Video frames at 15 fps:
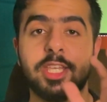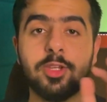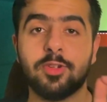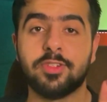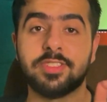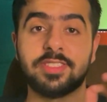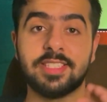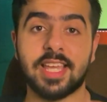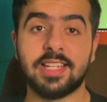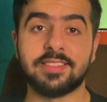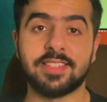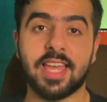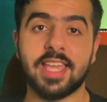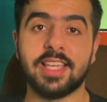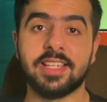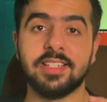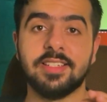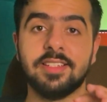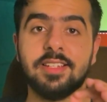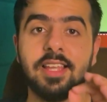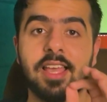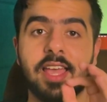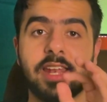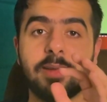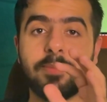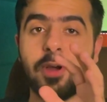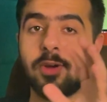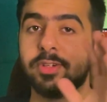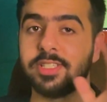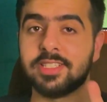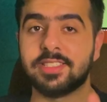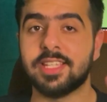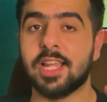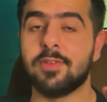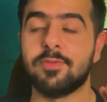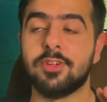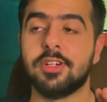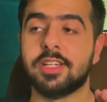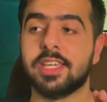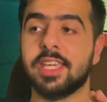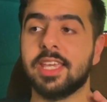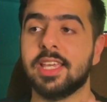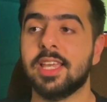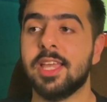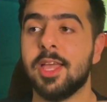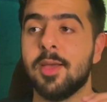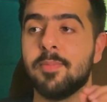you know, cell cycle and about the cell working,